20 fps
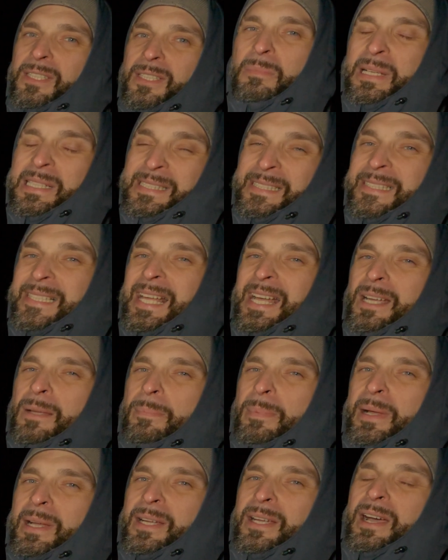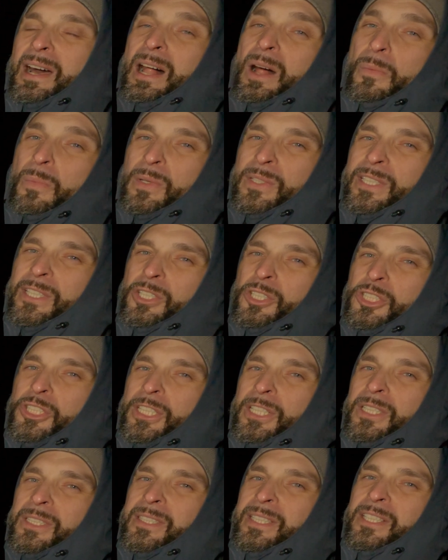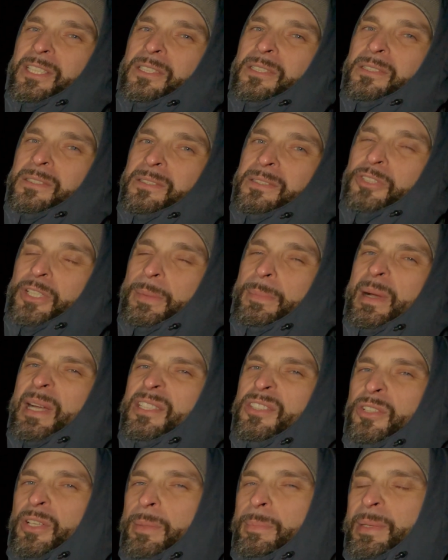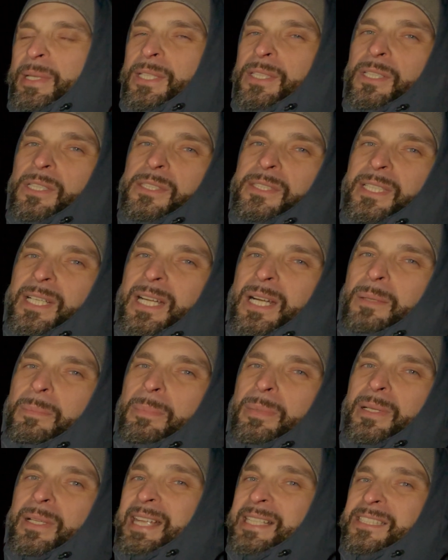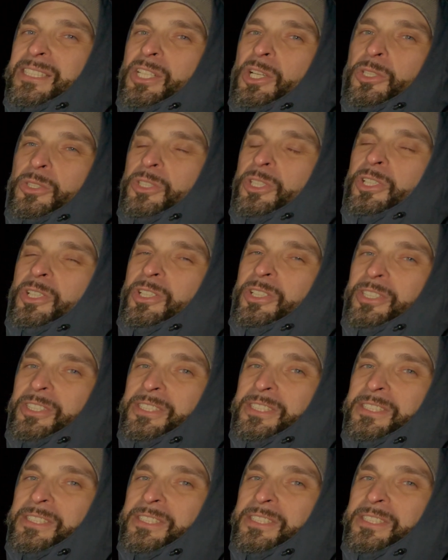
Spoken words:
My snack pack all-weather shelter 3x3 meter tarp has no doors,